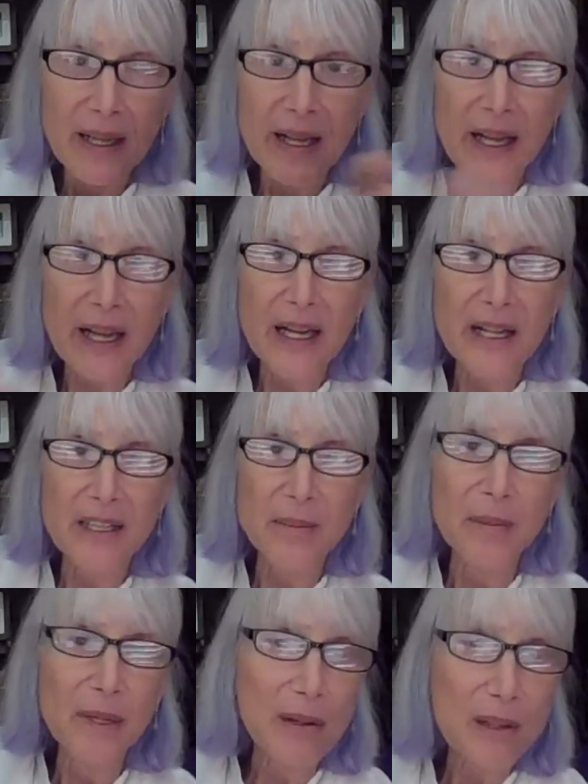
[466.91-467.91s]
And
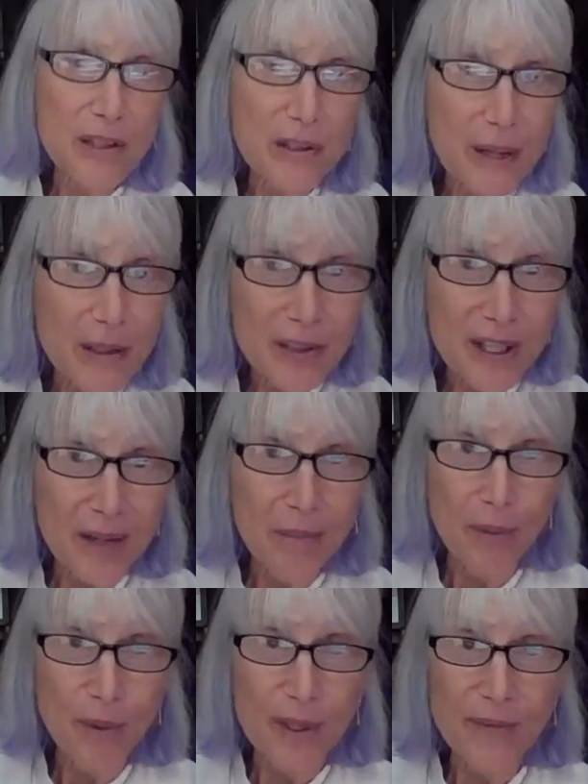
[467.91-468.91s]
milk is around
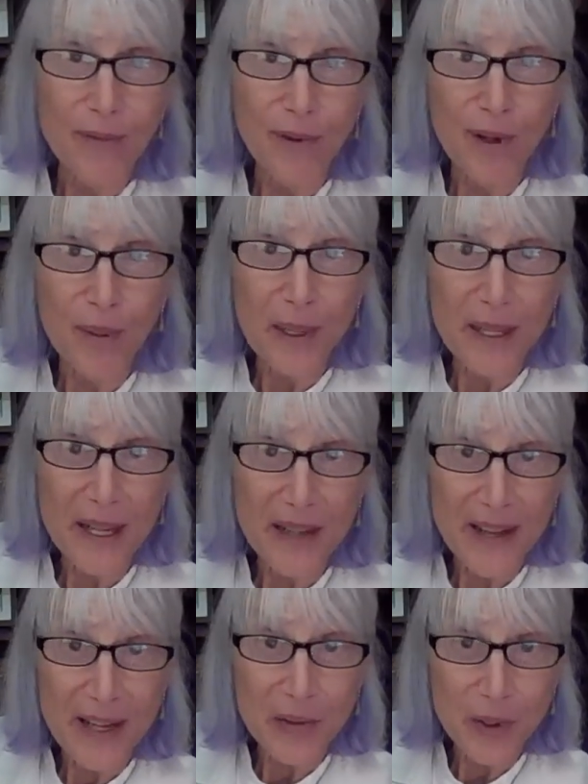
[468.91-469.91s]
7.4, we like
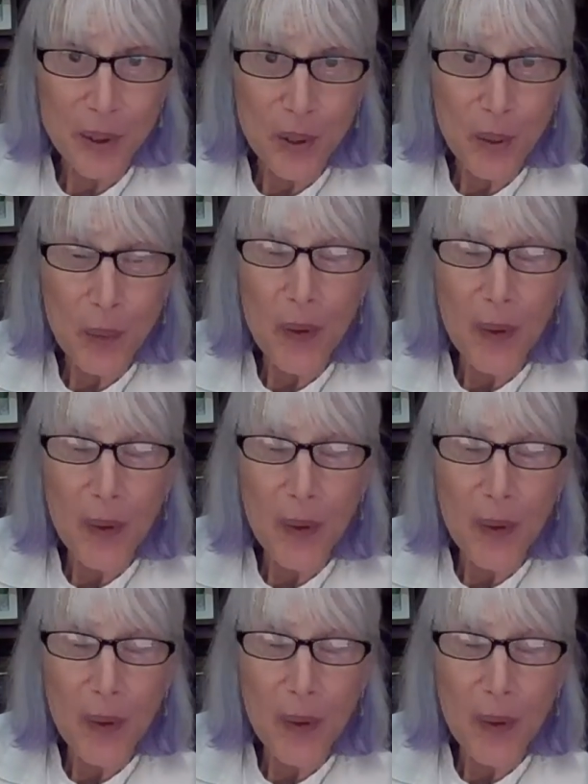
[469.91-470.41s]
that too.